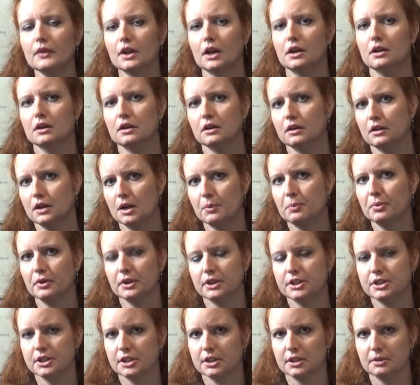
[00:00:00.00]

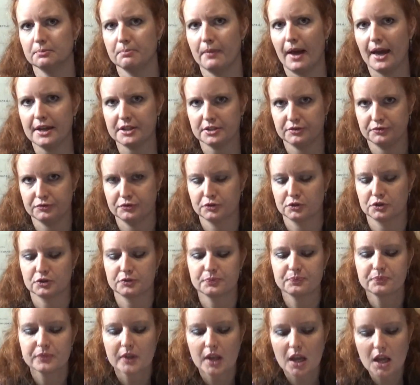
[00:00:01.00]
metaphor.